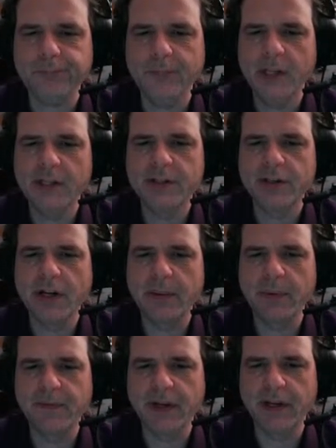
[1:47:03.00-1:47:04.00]
And so now
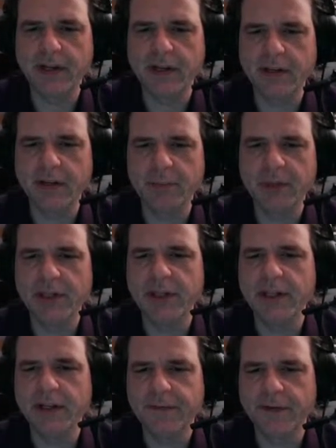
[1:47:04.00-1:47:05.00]
we've got a completely
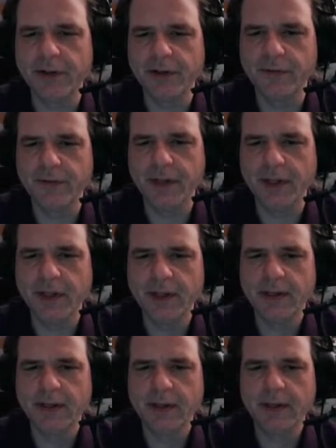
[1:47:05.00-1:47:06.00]
different UV.
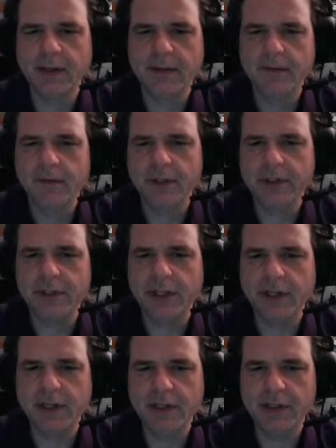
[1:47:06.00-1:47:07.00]
We
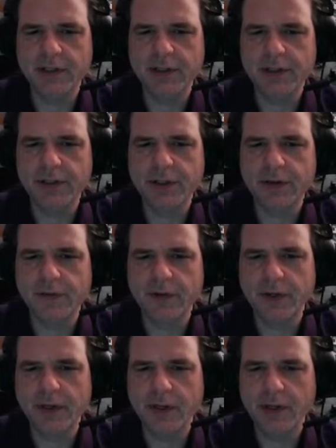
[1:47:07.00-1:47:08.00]
change over
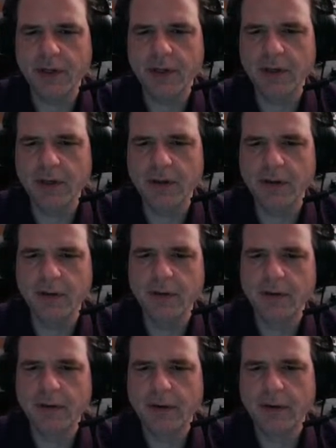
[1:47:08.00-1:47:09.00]
here.
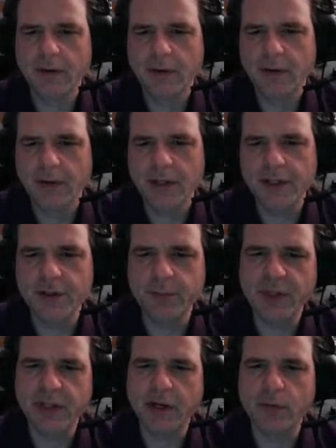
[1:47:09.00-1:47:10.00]
These will
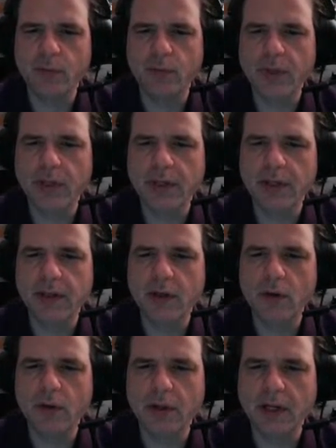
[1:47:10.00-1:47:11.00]
be like really
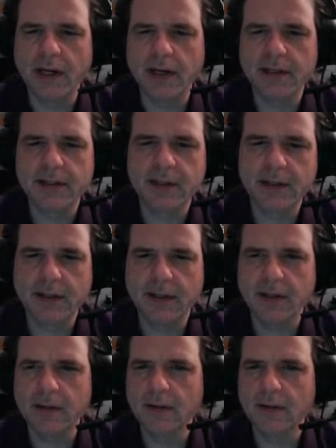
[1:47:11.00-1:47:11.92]
localized, I think.